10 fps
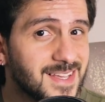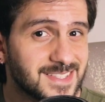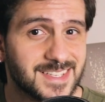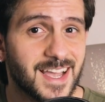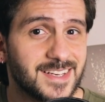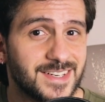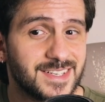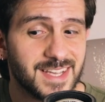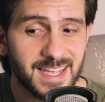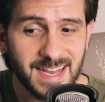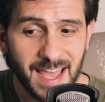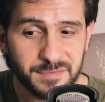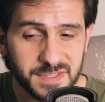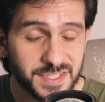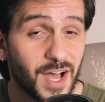a designer and
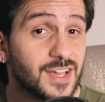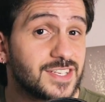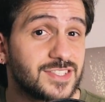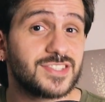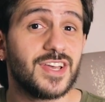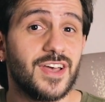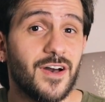have the knowledge